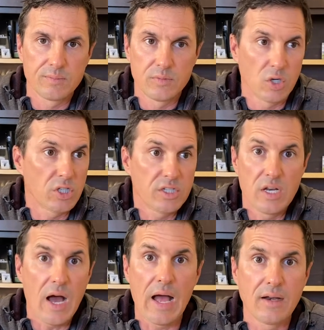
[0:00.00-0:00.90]
They're just
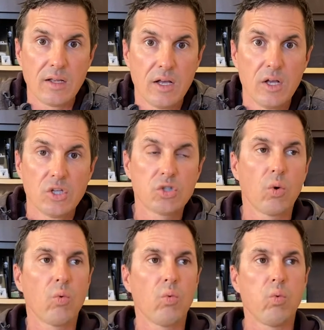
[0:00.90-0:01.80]
not. So
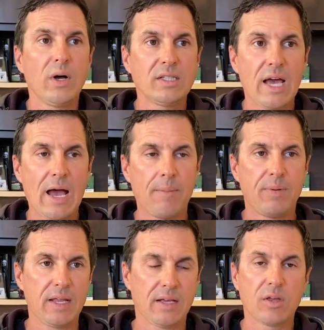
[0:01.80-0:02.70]
what's
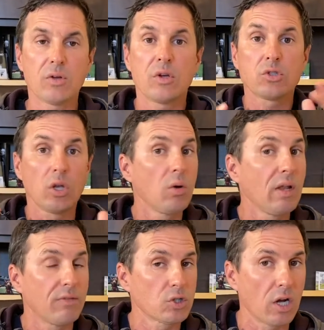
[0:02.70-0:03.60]
happening? There's low
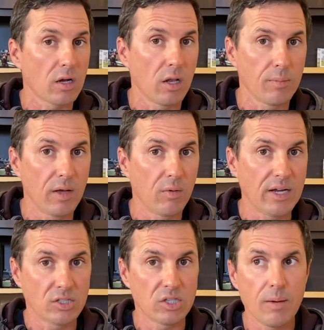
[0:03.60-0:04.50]
level shot collar, by the way.
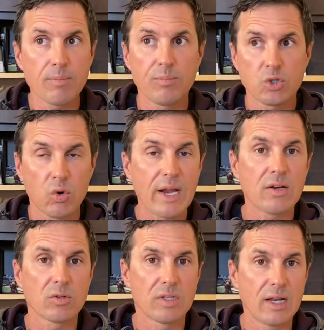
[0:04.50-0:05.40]
Some
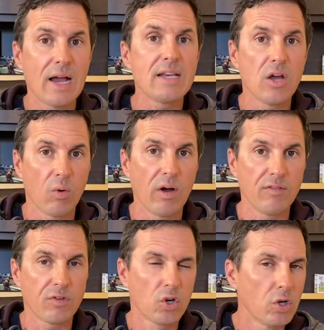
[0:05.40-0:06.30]
trainers that I know
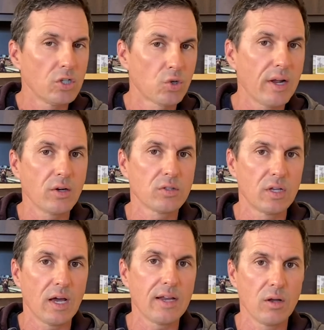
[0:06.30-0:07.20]
of, good trainers
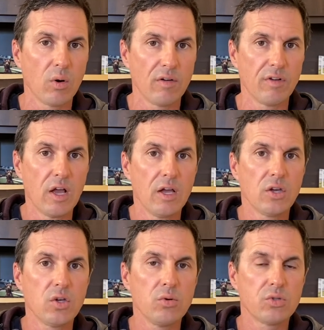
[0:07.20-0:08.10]
that I know of,
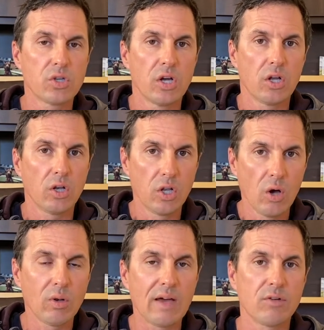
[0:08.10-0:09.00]
use
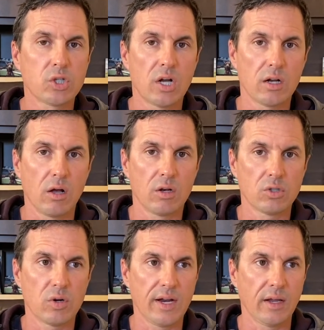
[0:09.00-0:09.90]
low level shot collar
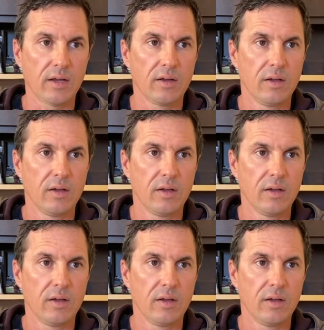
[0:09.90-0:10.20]
training.